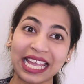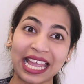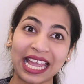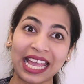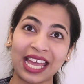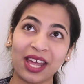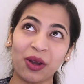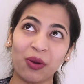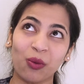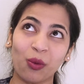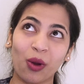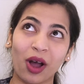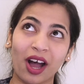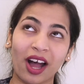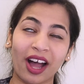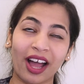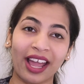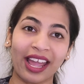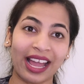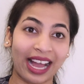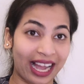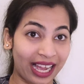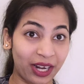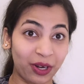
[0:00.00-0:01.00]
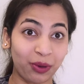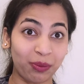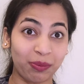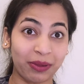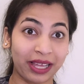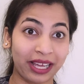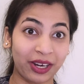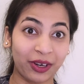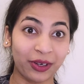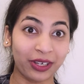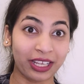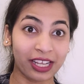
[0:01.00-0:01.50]
and why I don't
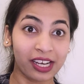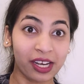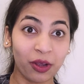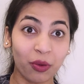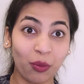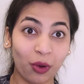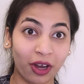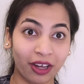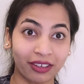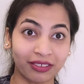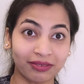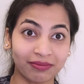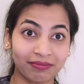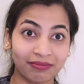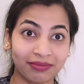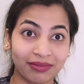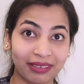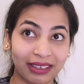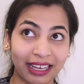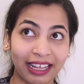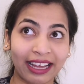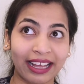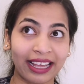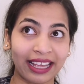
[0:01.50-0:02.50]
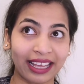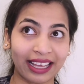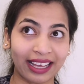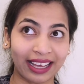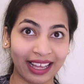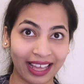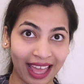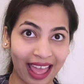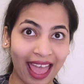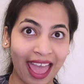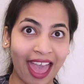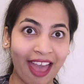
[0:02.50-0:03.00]
plan on getting one,
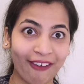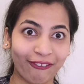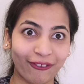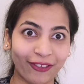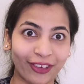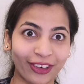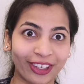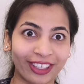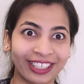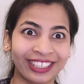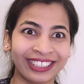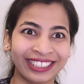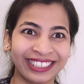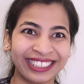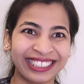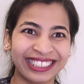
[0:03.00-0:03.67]
like ever.